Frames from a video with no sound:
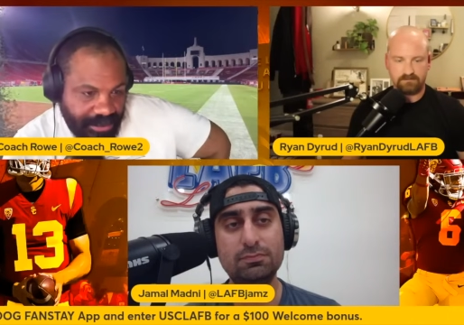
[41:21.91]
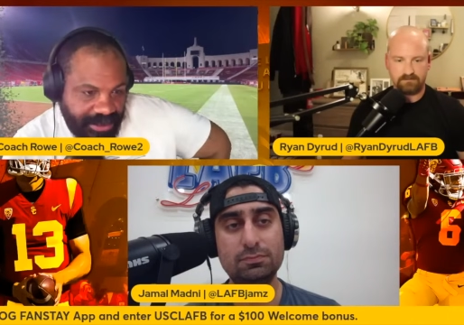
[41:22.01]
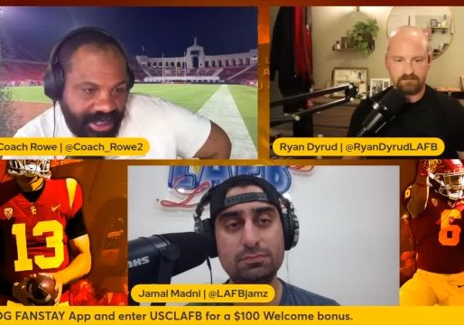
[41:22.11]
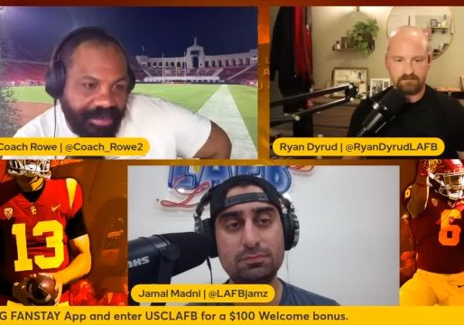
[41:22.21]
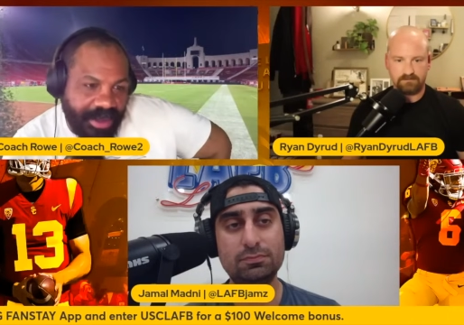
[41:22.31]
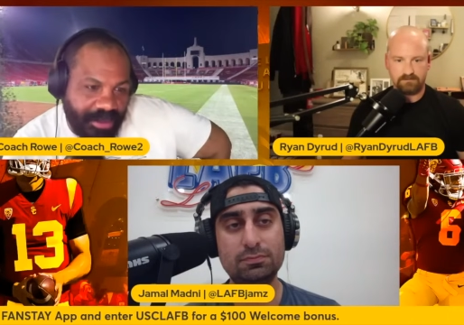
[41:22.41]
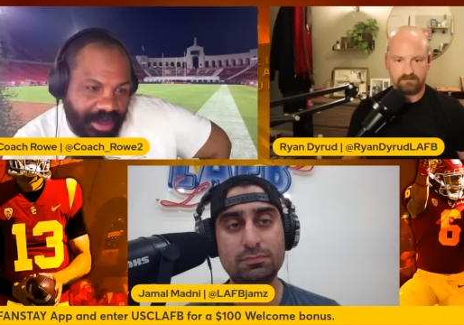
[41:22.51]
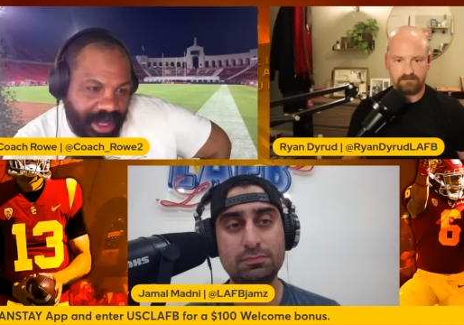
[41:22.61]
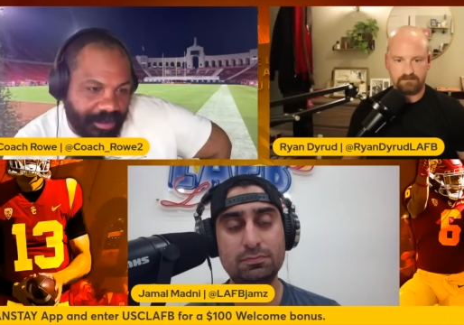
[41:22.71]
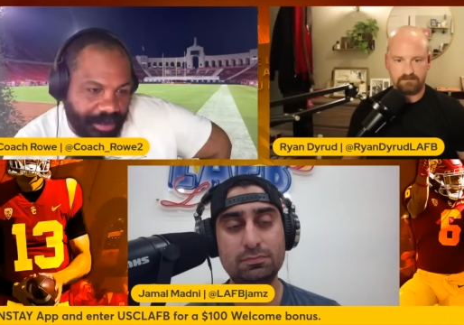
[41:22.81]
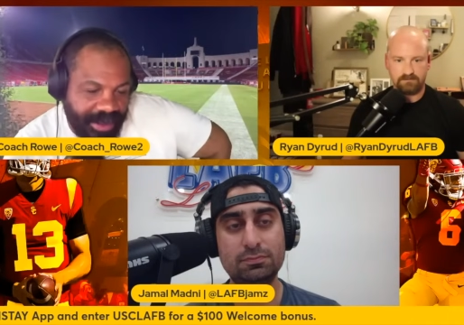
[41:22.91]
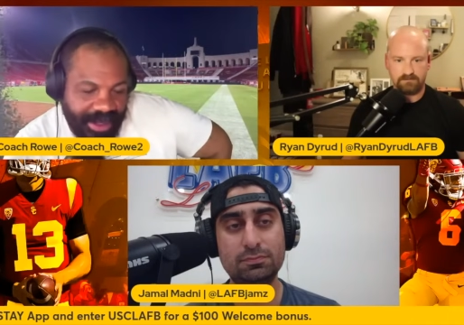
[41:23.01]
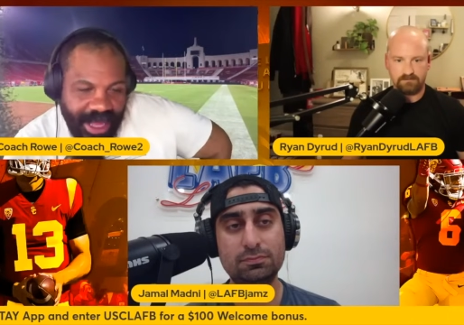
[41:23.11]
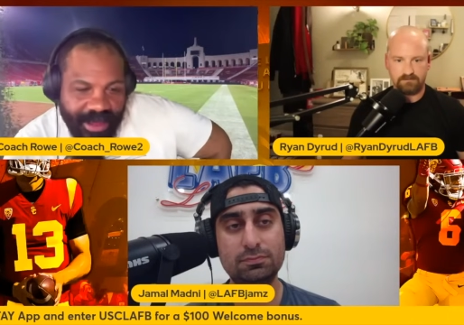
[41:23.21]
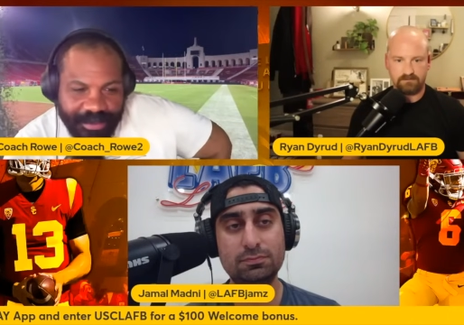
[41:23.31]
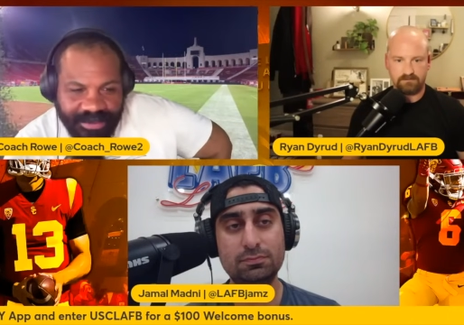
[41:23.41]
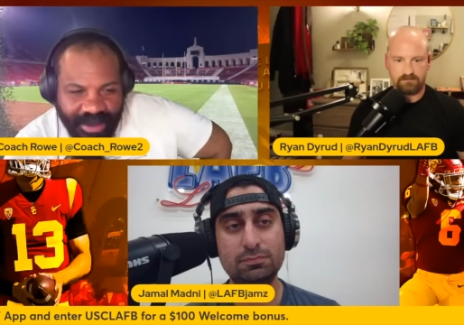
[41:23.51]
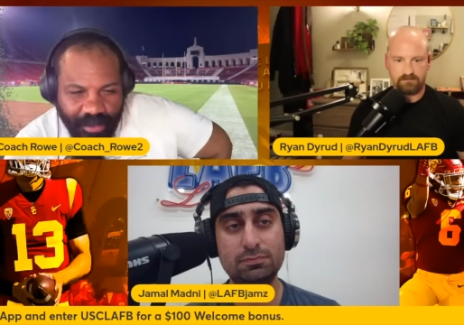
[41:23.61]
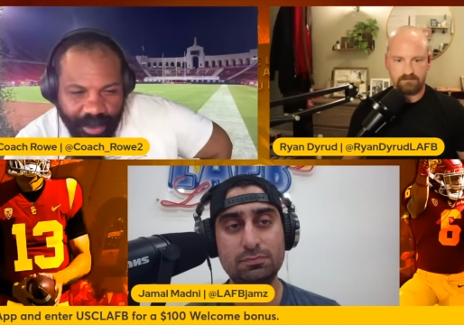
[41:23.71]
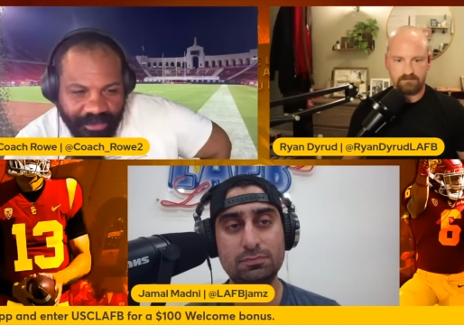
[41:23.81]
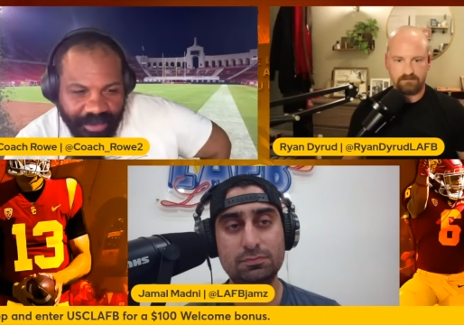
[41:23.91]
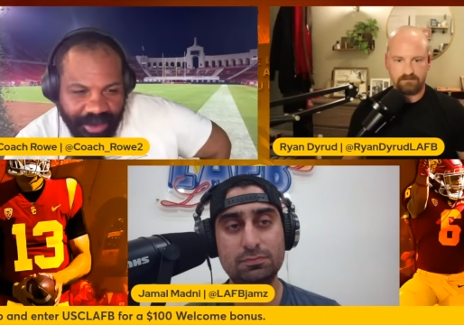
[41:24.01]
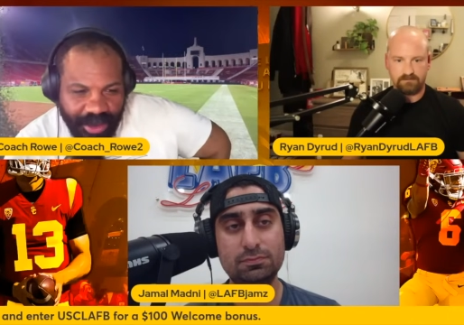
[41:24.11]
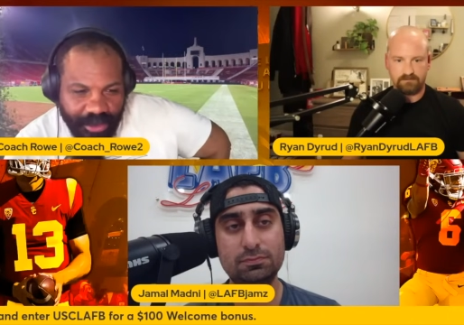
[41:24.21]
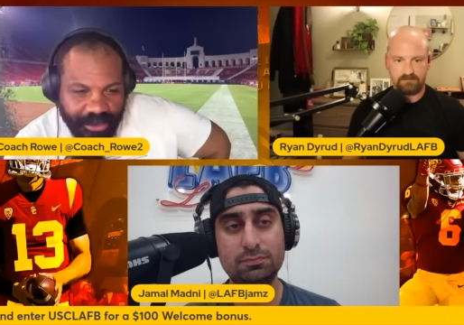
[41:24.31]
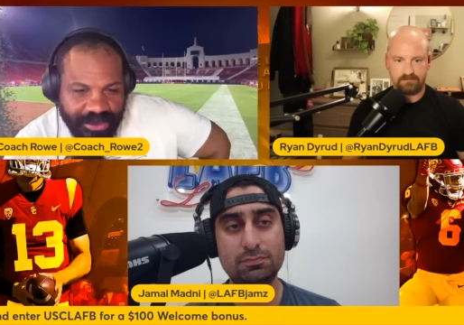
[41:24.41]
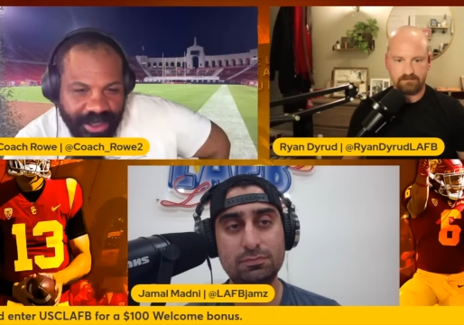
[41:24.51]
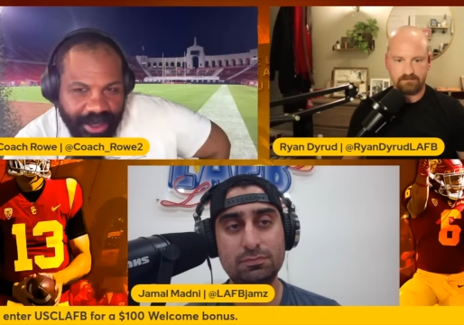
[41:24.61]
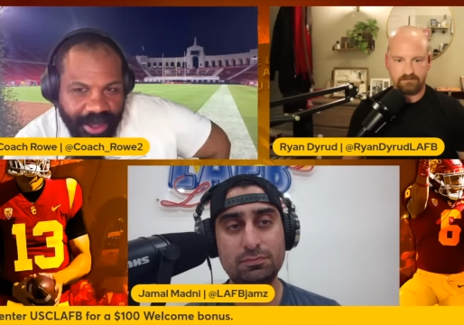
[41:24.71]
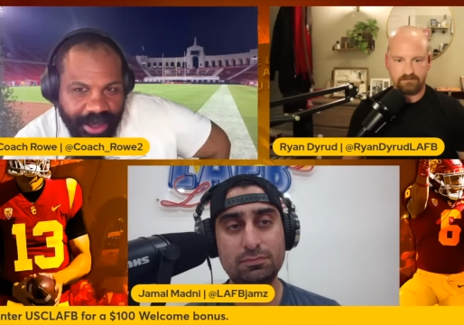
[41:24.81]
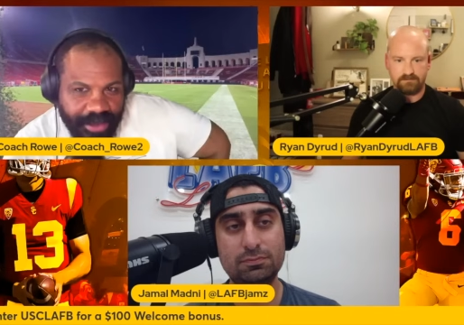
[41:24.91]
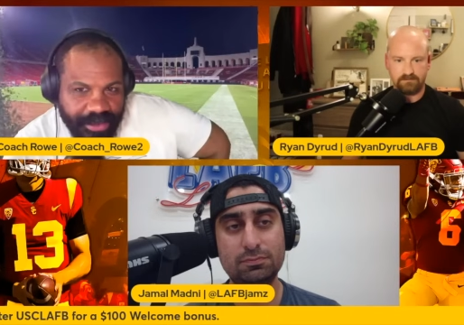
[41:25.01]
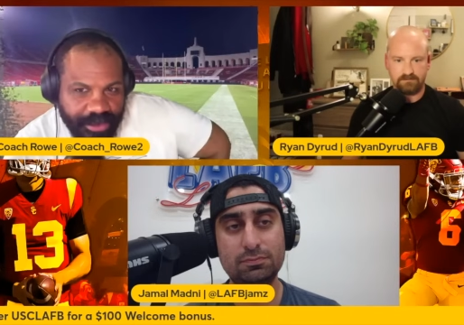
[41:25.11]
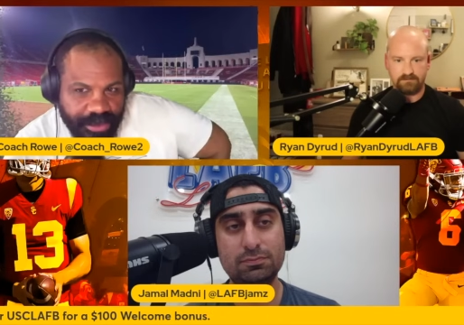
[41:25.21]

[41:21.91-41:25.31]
Speaker 1: Same thing with Caleb. I think Caleb is good wherever he goes. Look,